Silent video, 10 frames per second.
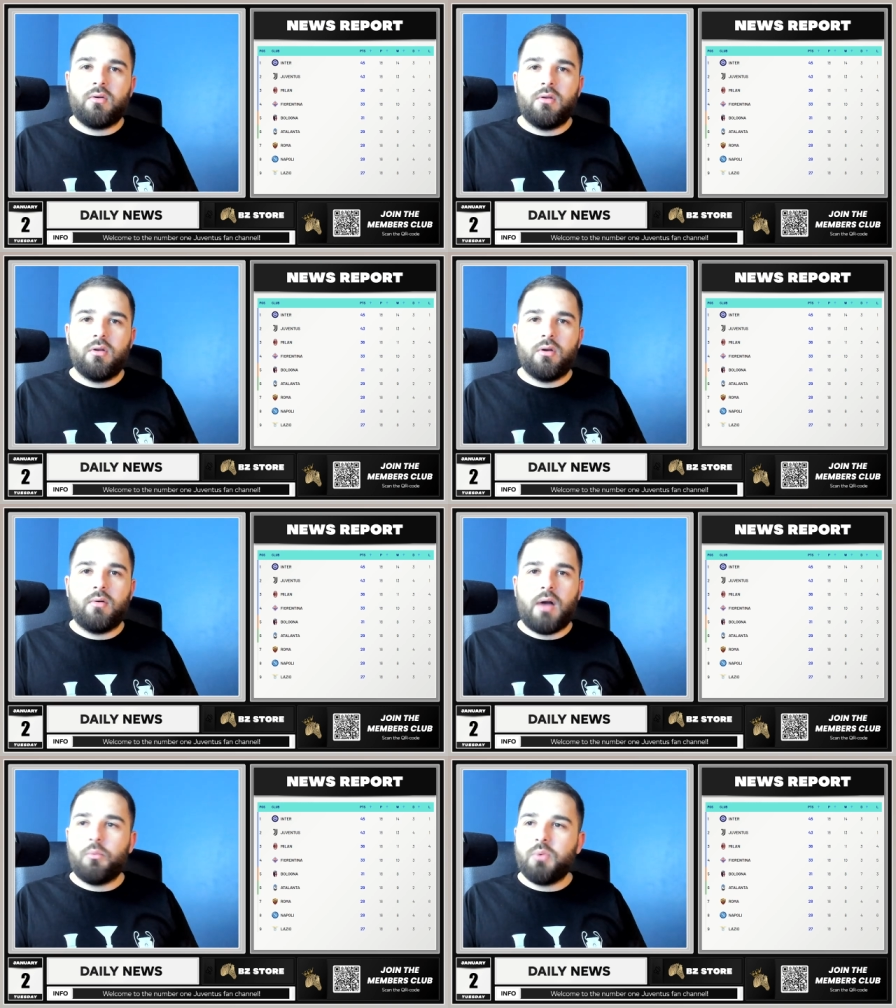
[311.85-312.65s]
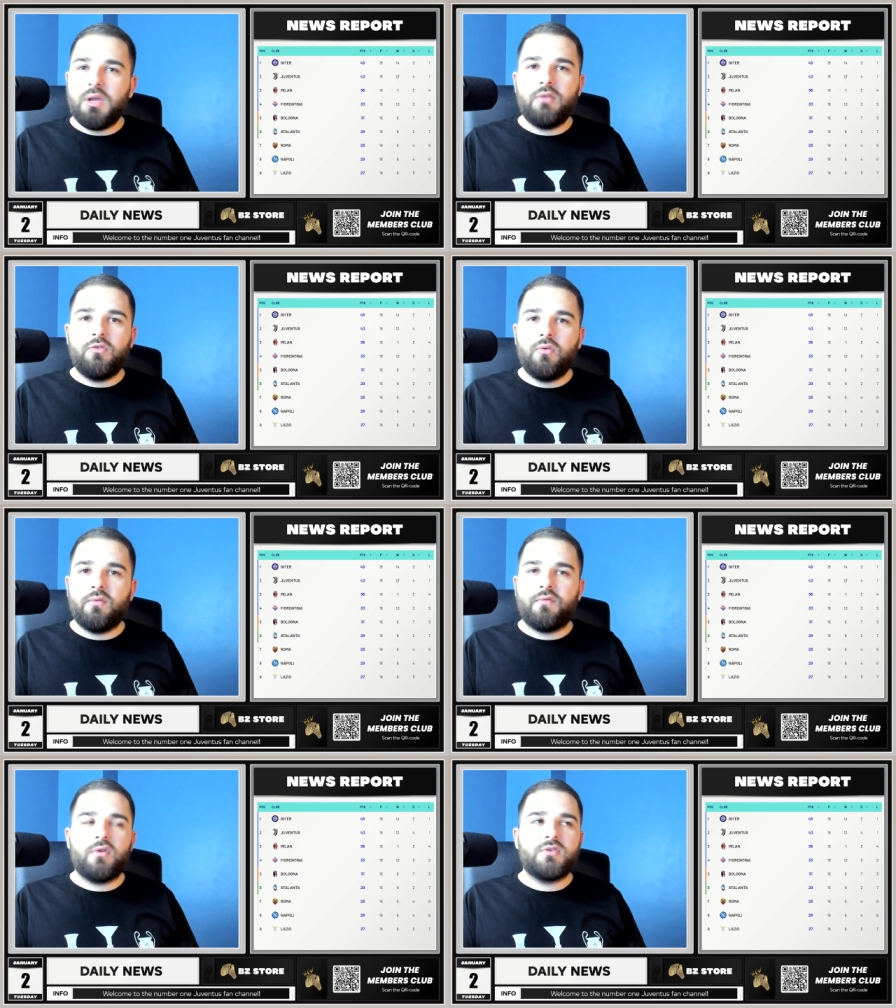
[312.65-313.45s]
You know, I really do.
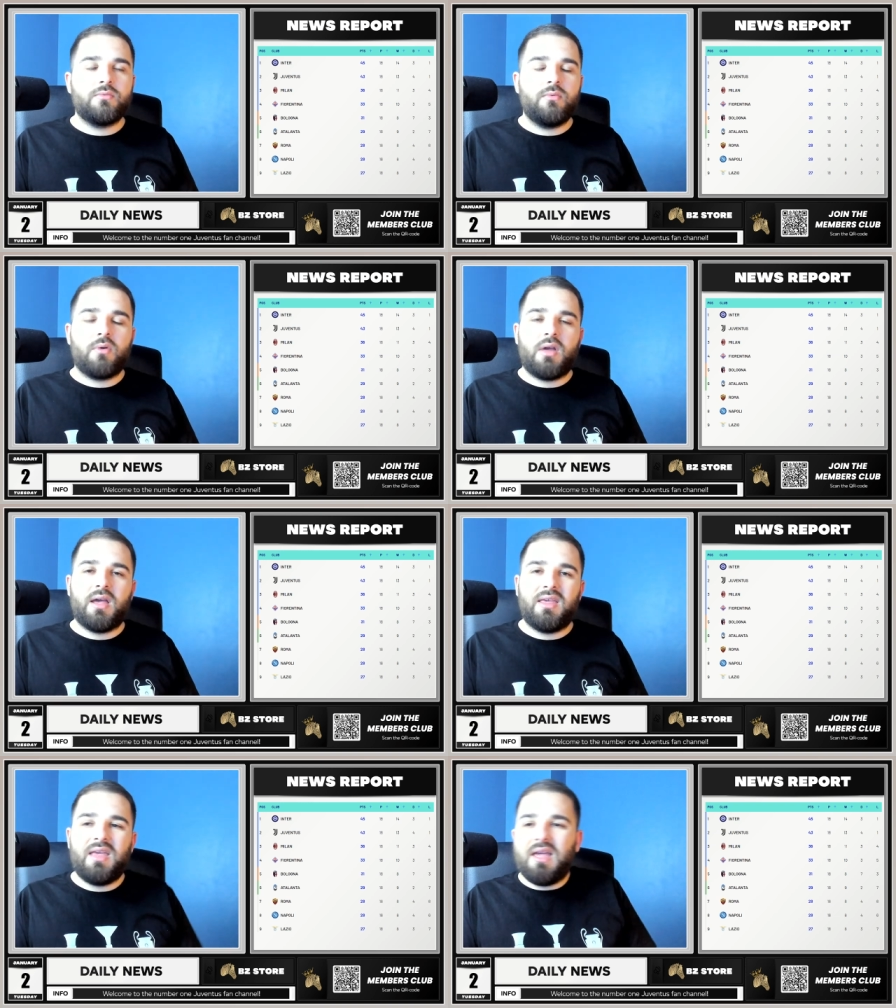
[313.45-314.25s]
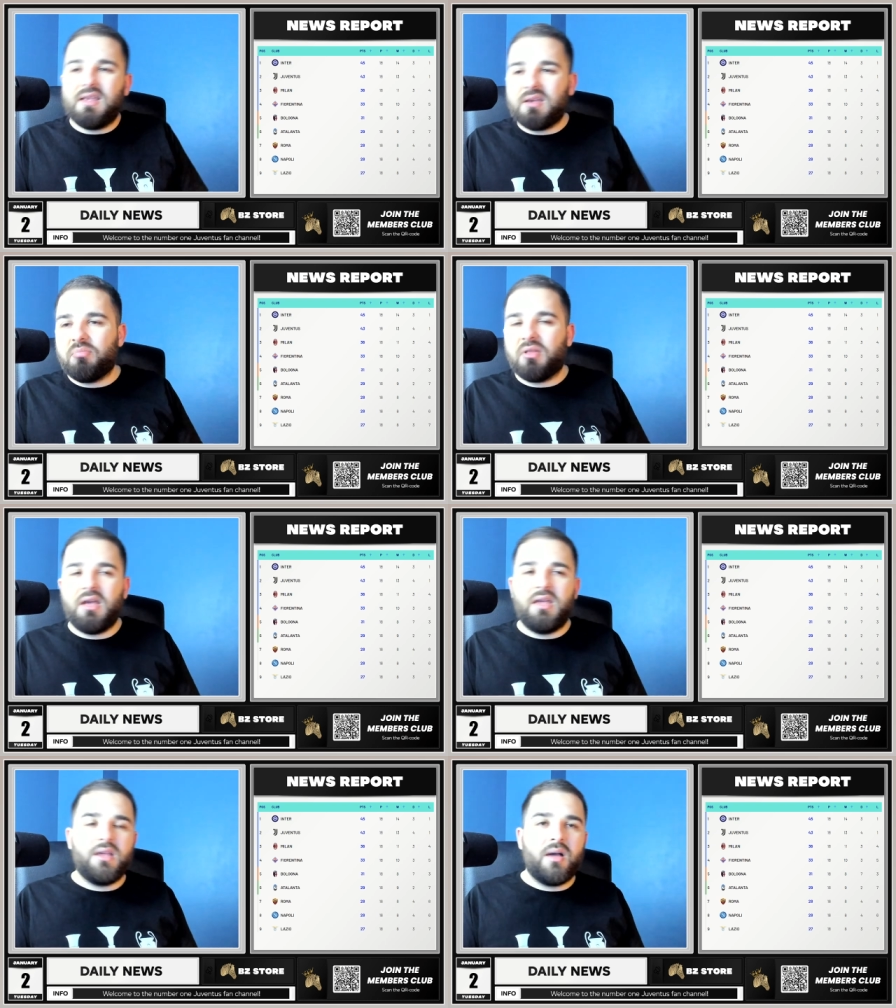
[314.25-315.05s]
First, we were like, yeah, he can
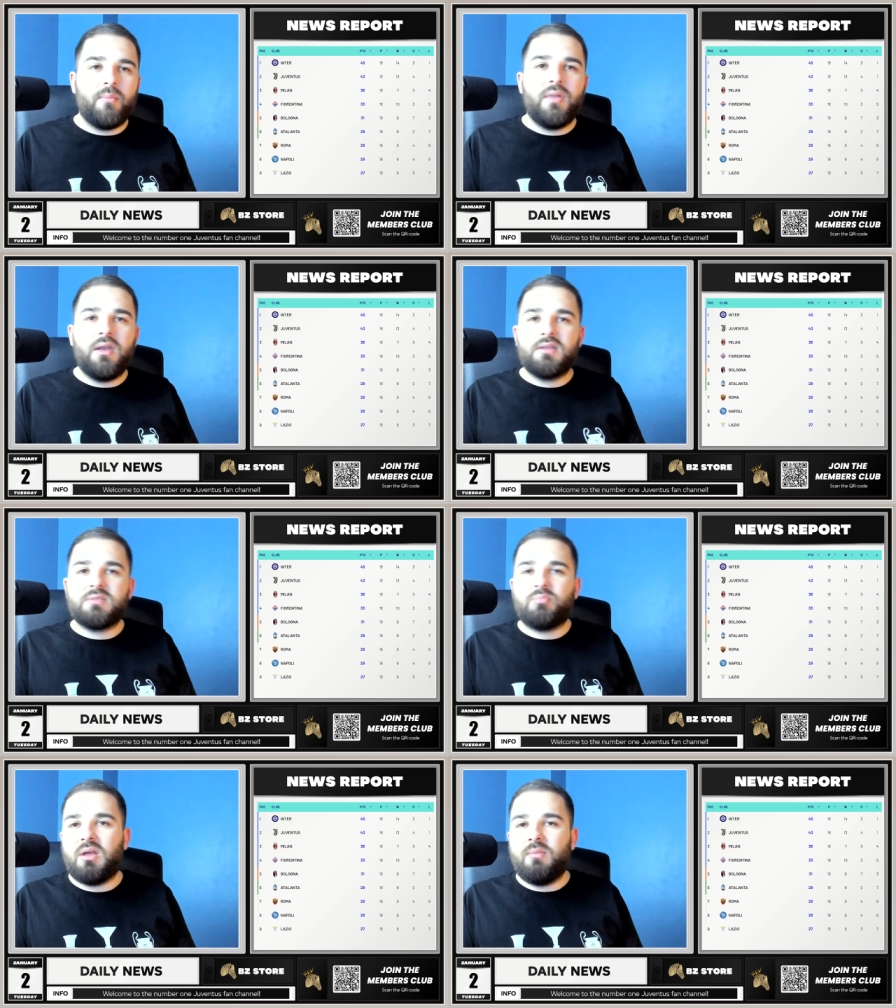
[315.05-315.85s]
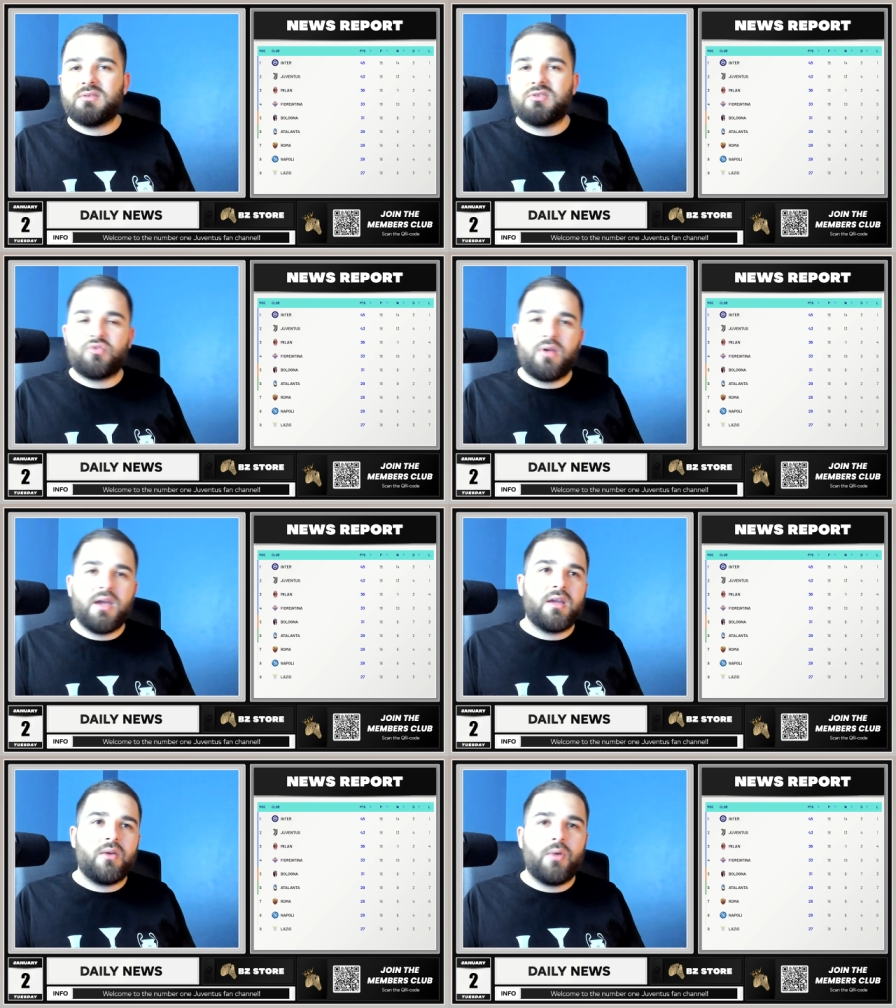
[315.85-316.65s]
play. He got minutes. Play him as a
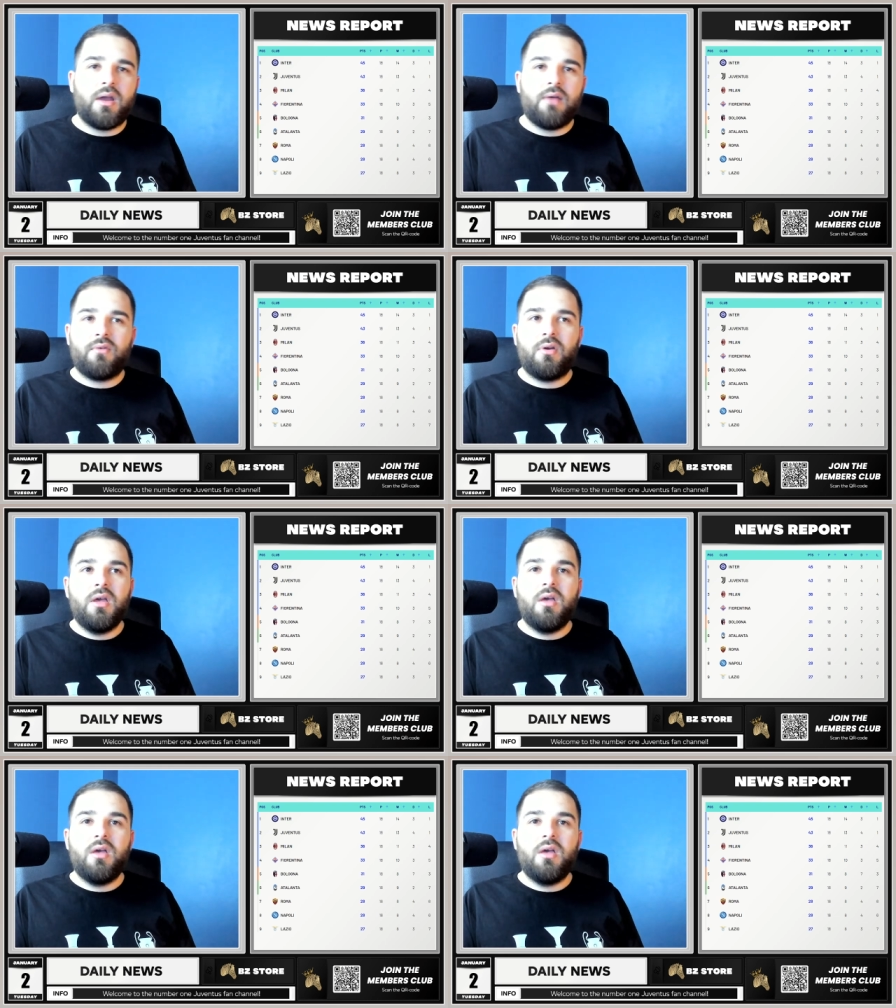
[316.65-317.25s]
striker, whatever.